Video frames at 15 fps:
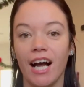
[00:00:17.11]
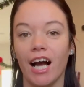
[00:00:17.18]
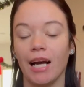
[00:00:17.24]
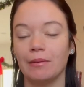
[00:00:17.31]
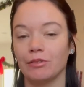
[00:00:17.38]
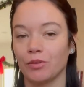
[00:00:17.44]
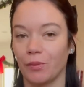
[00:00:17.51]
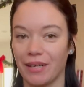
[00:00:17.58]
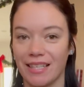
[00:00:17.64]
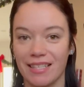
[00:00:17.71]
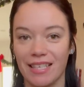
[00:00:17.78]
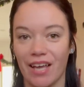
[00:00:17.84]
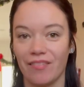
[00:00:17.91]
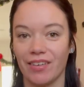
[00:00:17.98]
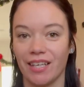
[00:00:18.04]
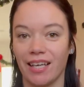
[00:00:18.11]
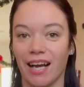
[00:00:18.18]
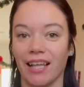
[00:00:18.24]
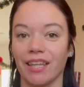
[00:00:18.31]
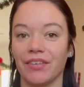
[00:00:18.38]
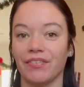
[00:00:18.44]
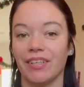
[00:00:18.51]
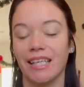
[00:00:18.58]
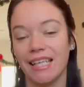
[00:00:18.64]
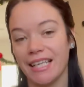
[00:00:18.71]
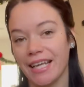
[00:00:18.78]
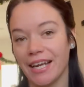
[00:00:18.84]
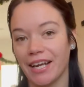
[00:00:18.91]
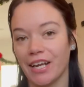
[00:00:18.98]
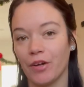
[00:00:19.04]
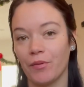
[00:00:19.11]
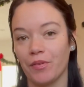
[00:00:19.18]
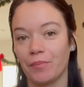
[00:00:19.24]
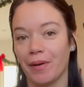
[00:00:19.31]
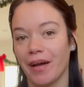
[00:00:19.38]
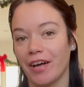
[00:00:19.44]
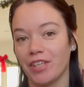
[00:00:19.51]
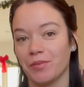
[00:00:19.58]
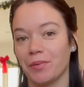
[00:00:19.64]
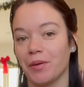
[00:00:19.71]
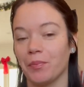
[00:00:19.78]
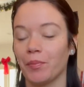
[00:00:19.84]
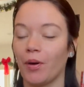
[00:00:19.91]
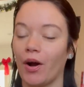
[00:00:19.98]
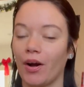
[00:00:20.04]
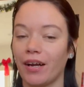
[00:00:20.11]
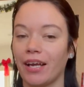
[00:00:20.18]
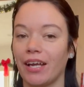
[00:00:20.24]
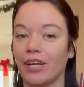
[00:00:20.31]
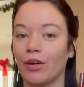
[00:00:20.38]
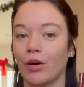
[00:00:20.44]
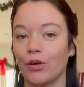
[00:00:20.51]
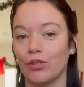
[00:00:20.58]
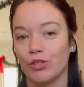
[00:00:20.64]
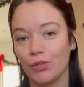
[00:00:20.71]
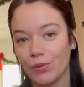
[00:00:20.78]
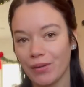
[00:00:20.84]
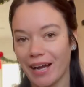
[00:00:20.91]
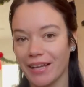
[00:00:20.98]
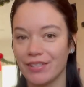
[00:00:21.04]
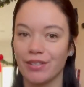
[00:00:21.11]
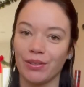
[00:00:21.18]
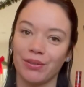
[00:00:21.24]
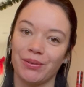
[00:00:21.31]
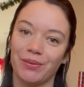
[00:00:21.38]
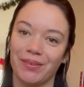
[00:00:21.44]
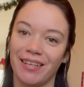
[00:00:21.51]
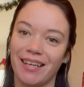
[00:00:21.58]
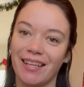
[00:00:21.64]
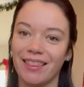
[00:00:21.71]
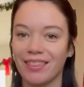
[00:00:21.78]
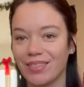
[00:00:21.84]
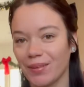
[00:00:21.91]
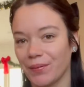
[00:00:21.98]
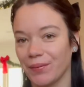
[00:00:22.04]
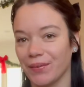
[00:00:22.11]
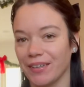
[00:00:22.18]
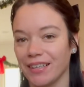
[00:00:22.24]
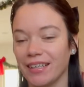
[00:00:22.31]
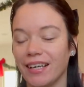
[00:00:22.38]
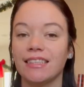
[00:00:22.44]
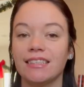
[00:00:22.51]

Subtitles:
I'm 27. I live in Indiana with my husband Brock and our two cats Luna and Thor.